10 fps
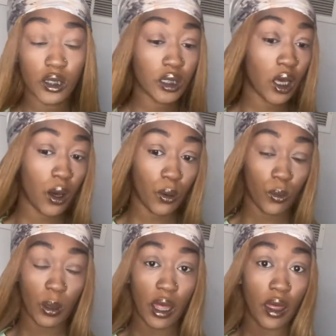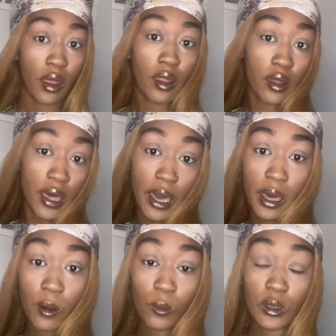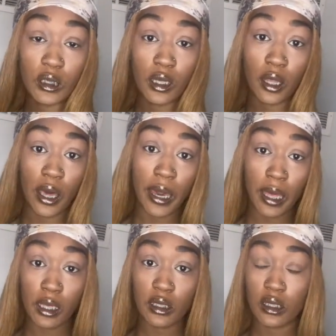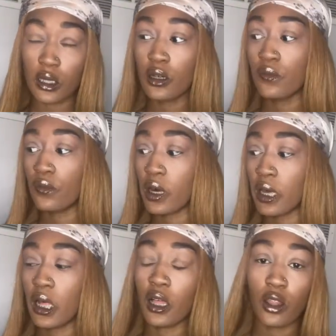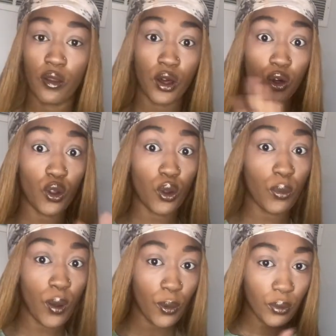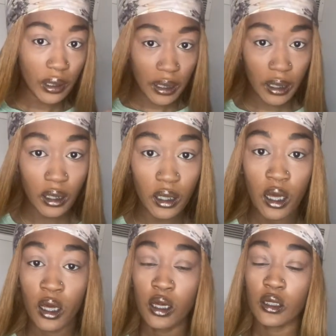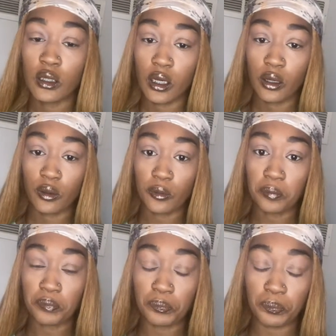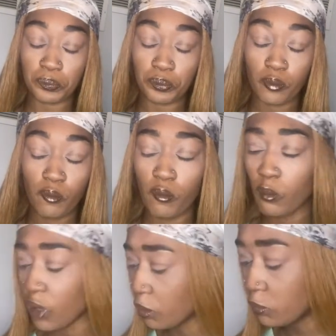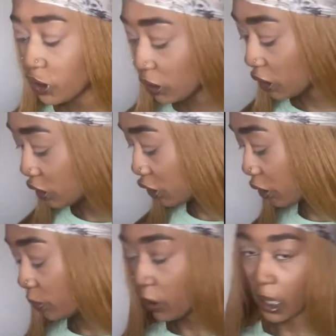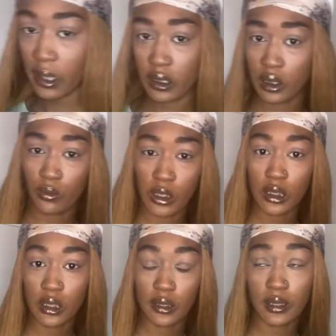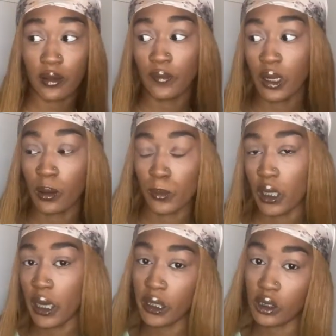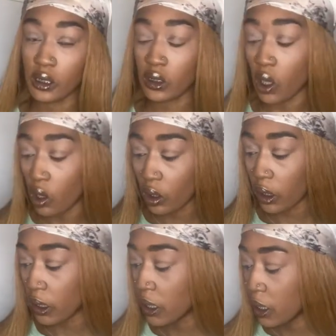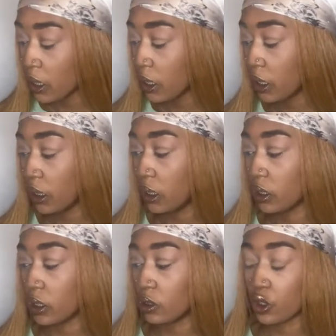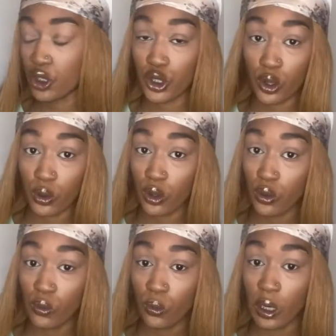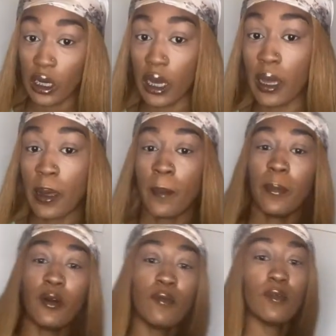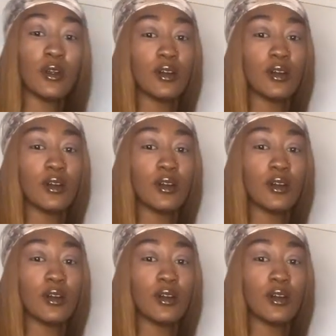So, that was the last of, like, the clothing. So, I'm just gonna show you guys the rest of the stuff. And I'm gonna actually talk and show you what I got. But no, for real.